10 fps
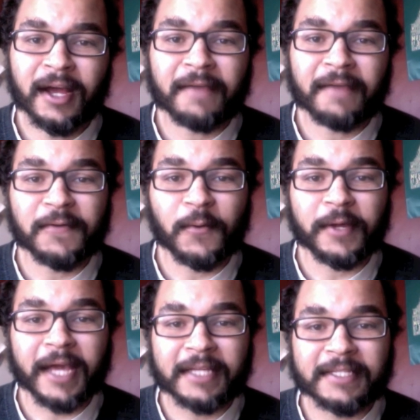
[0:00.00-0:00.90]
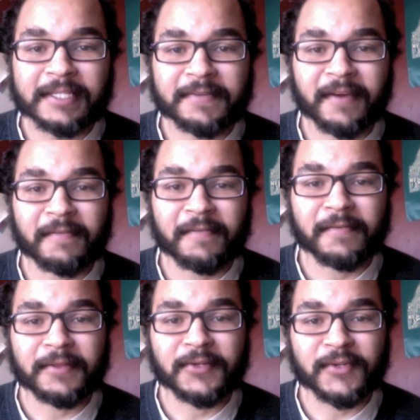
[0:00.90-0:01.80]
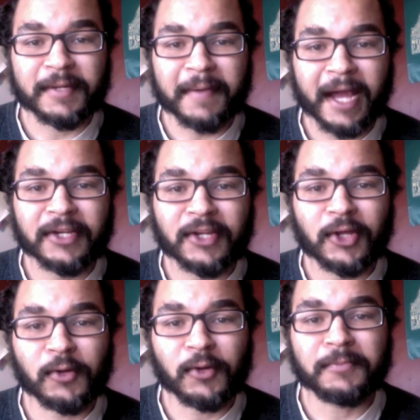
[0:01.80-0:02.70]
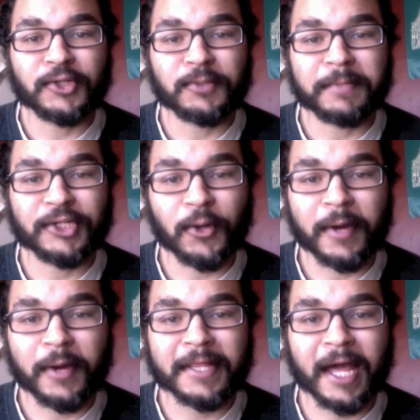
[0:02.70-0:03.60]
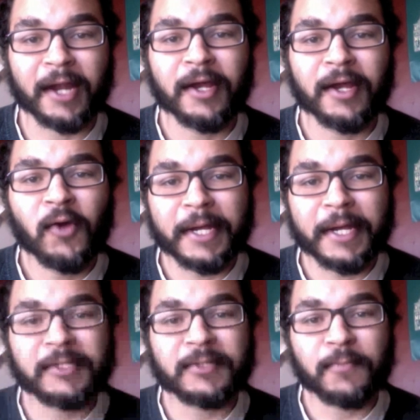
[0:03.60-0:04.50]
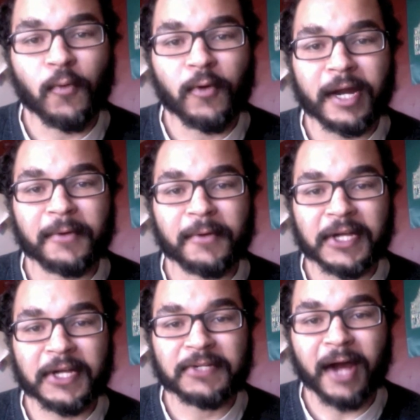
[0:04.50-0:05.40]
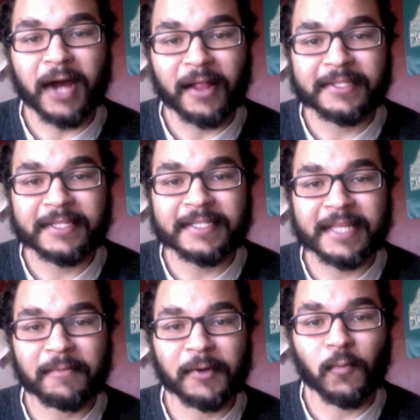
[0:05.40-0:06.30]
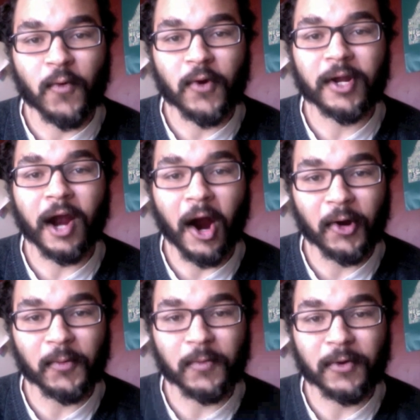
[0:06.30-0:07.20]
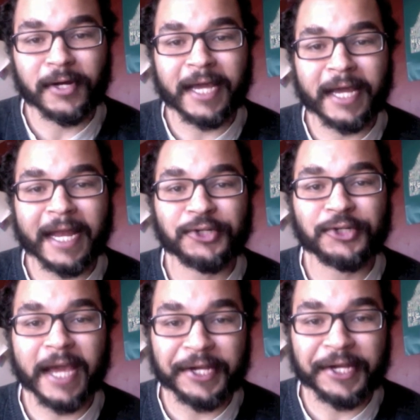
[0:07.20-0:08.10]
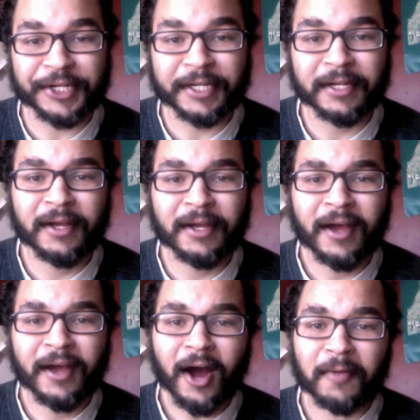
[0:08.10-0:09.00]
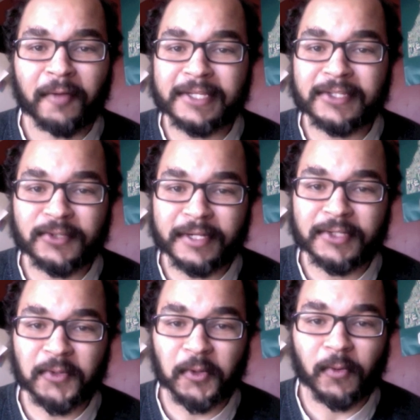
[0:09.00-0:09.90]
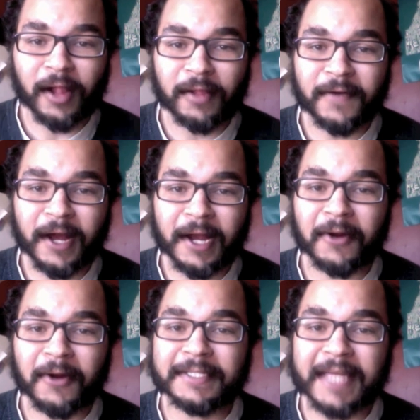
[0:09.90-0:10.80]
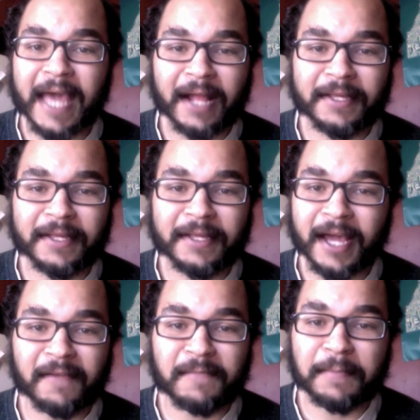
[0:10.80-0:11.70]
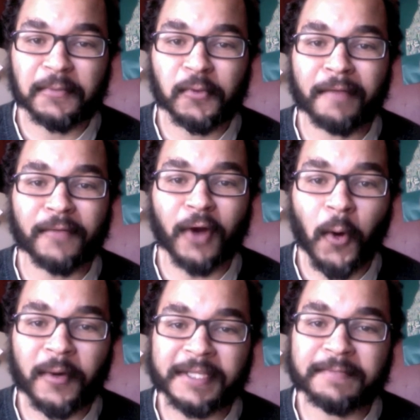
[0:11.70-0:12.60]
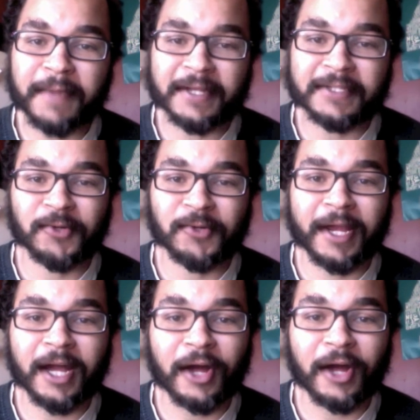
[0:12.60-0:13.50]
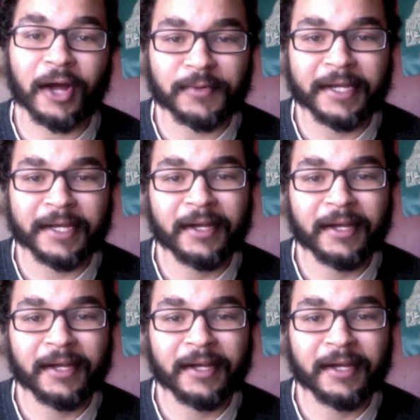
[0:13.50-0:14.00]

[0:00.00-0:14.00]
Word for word: If you vote yes in favor of the DREAM Act, you would be showing that we support immigration policies that reward hard work and education. Um, these students who would qualify are exactly the kind of people who have always made us a great country.